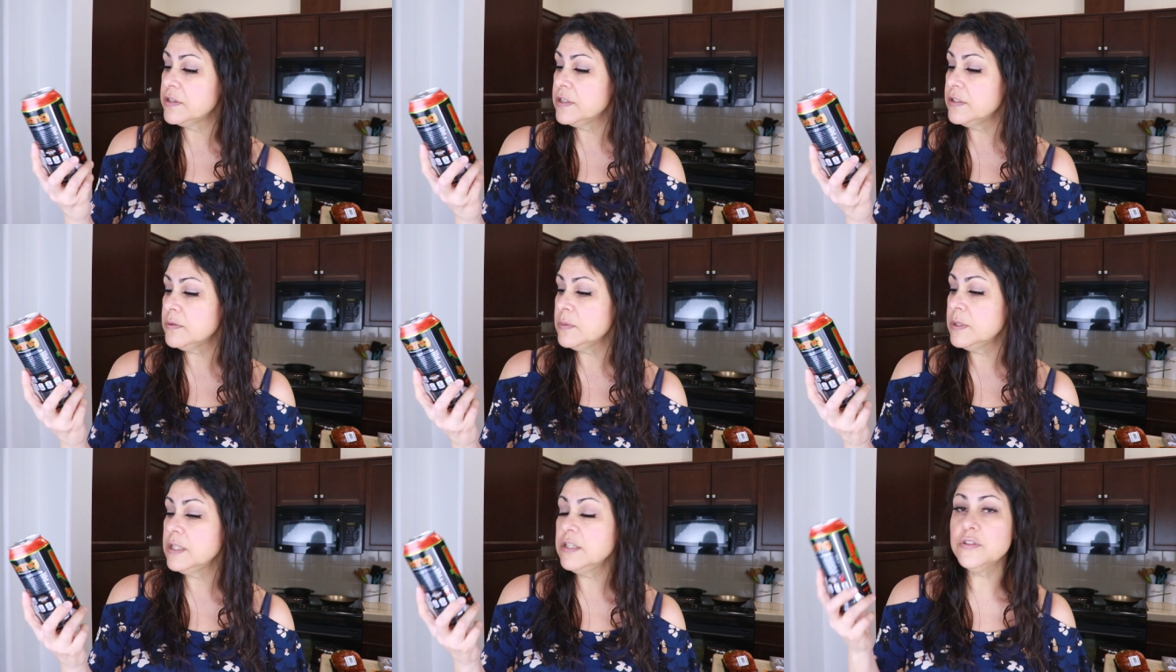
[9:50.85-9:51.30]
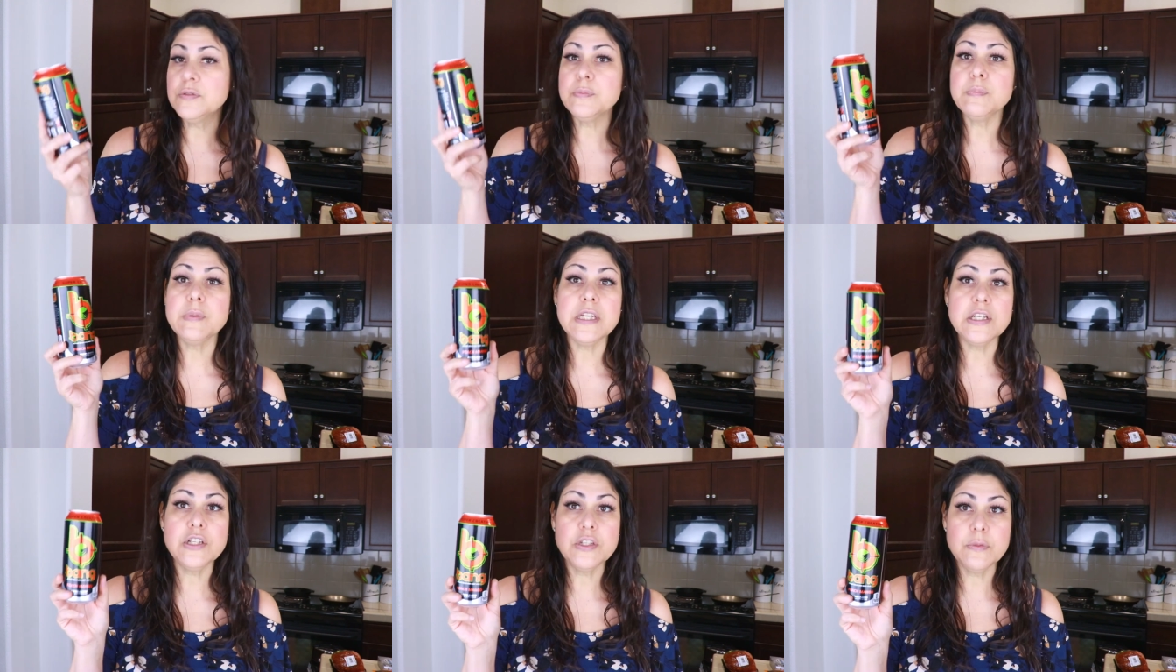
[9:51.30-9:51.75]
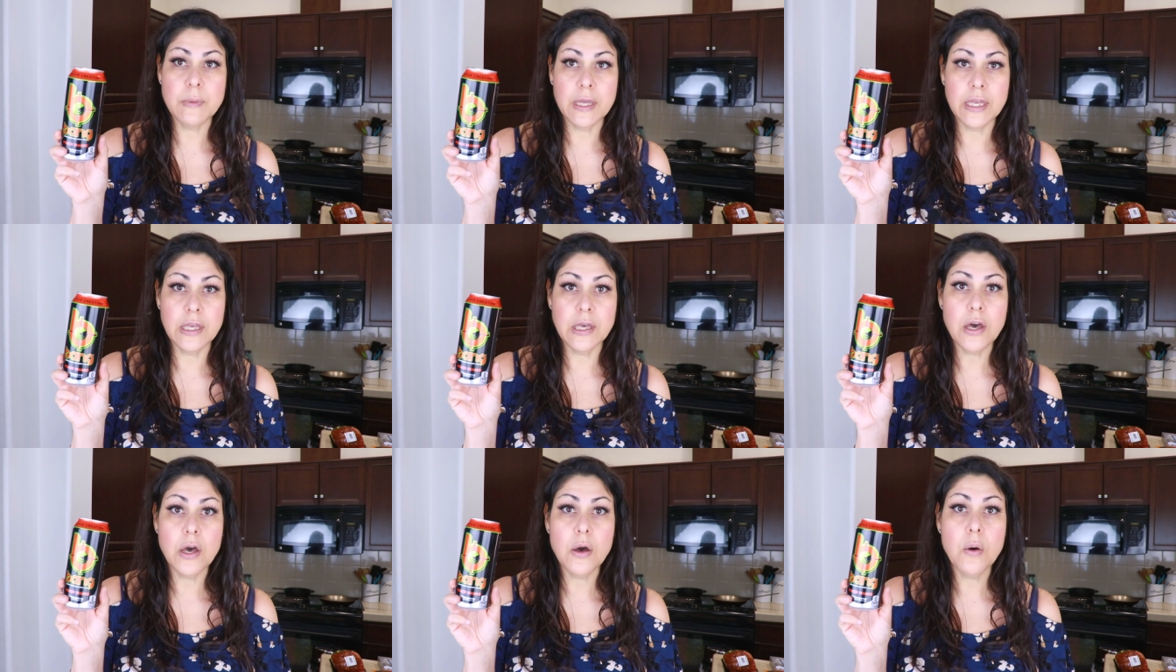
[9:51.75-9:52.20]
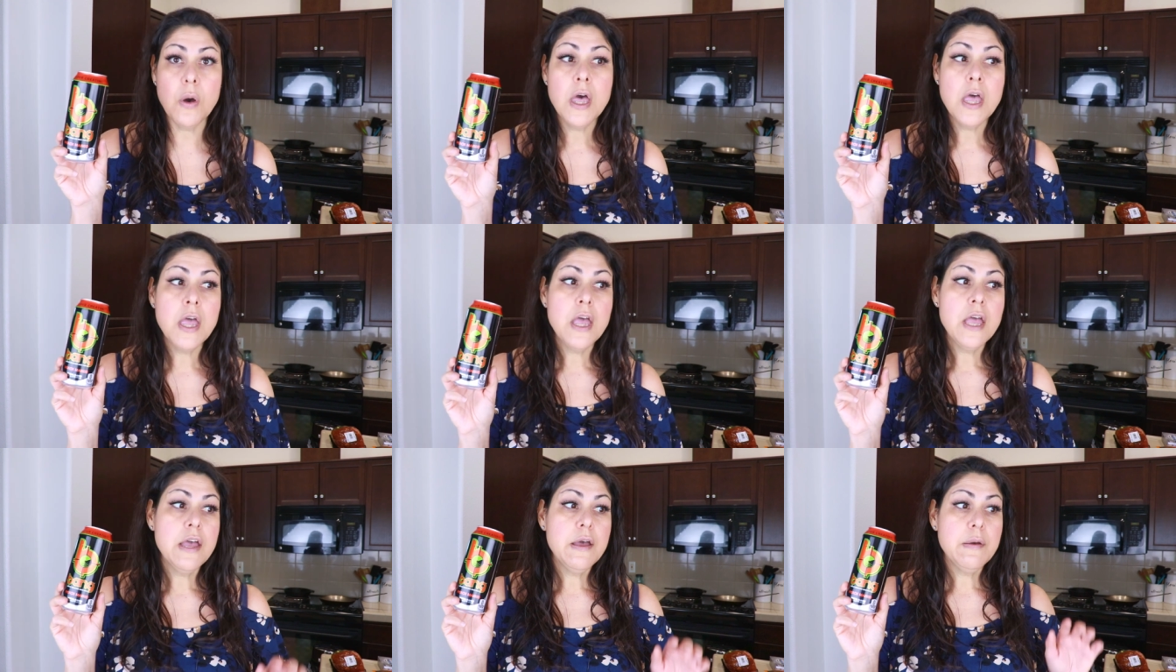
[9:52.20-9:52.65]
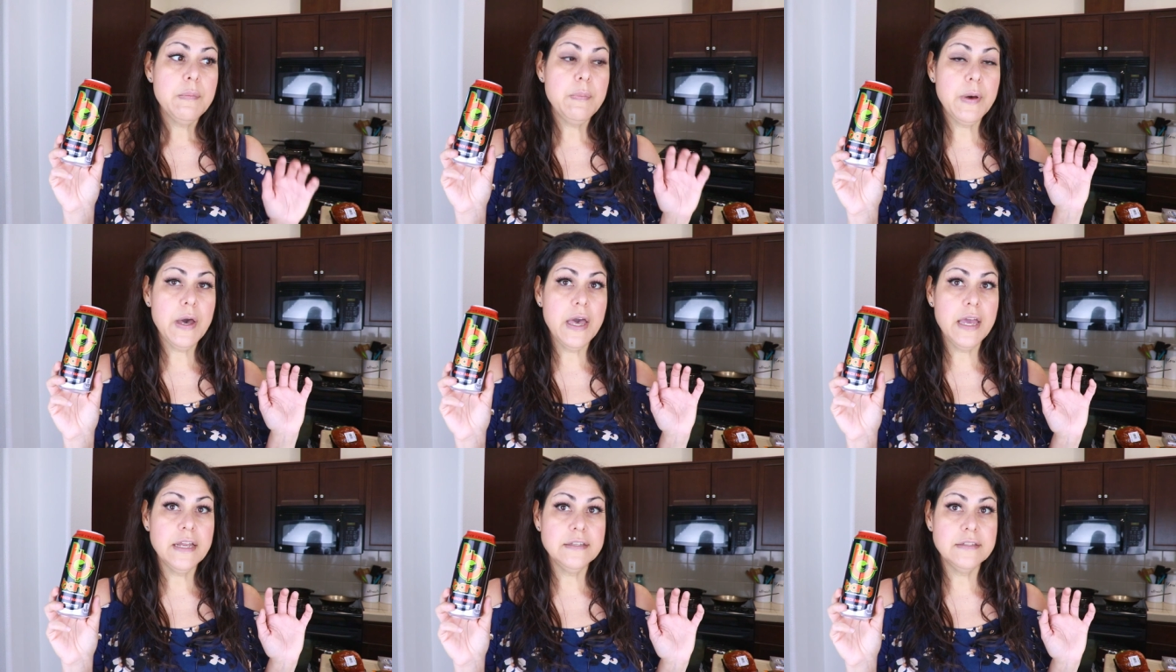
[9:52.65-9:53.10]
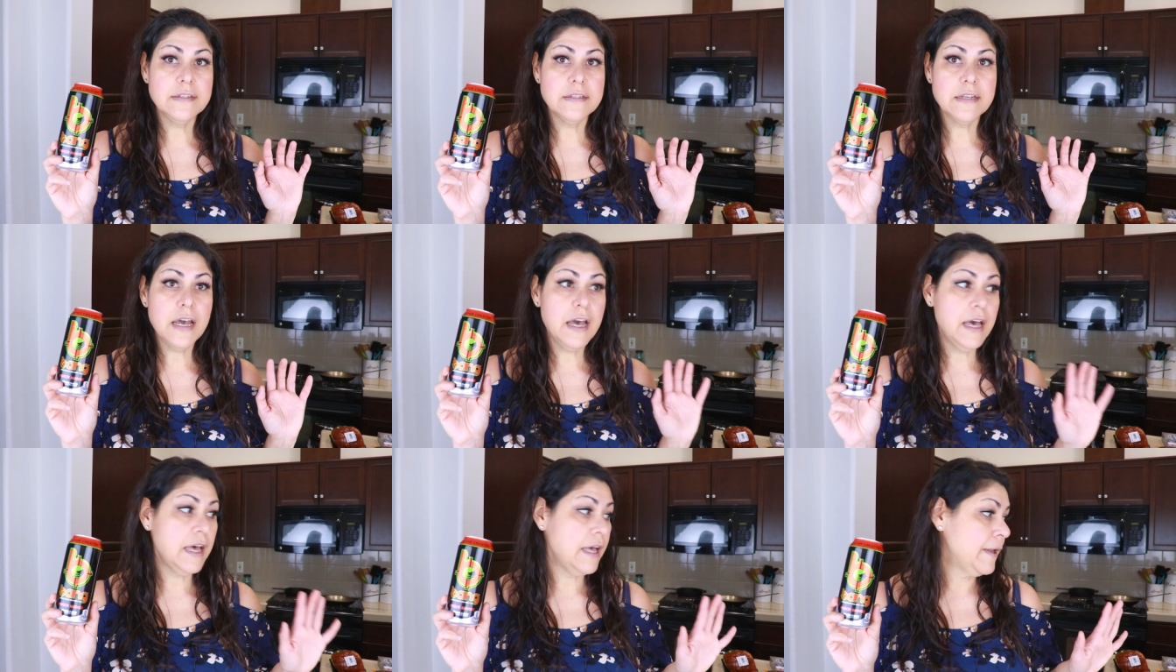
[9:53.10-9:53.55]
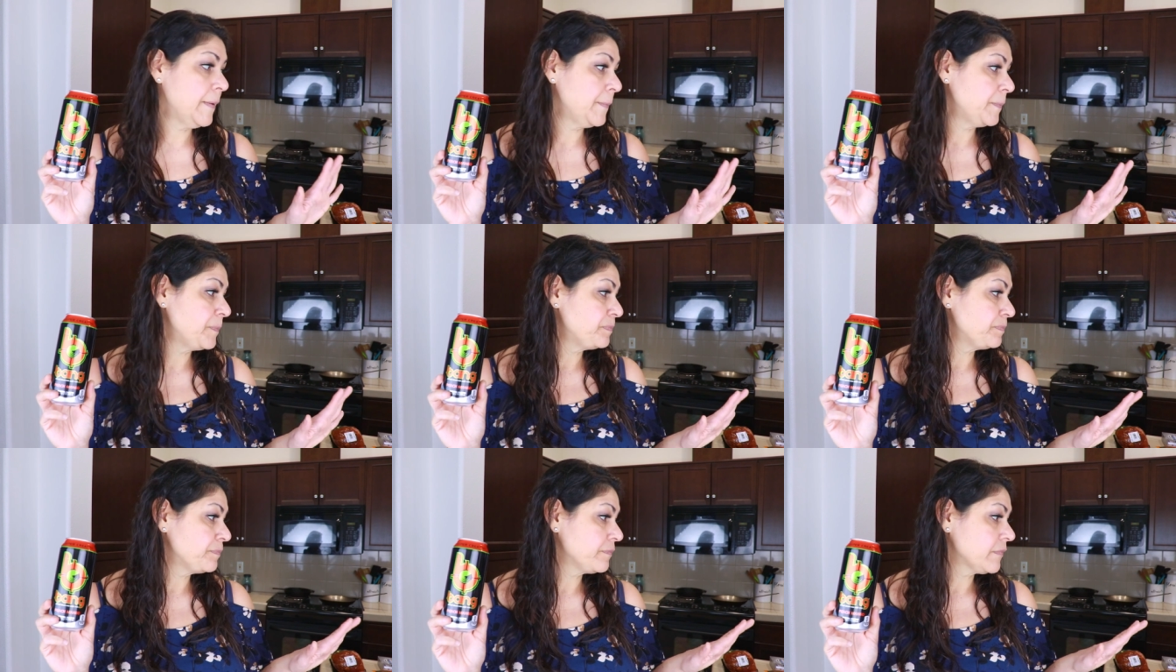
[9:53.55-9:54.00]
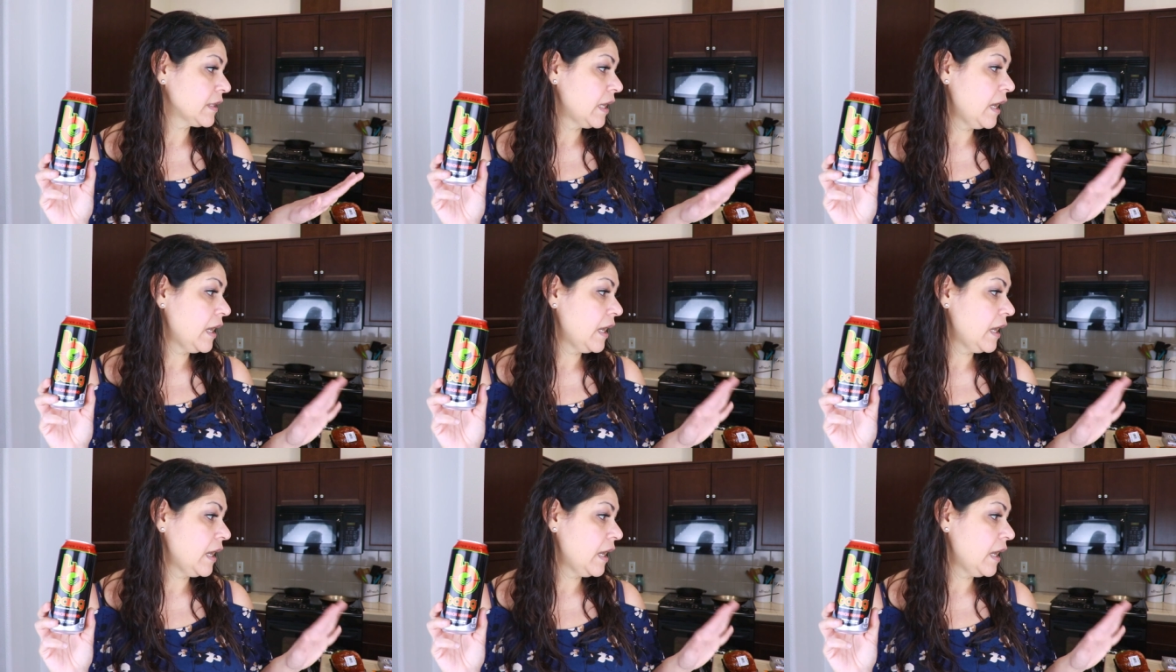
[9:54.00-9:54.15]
This one is peach mango, but um,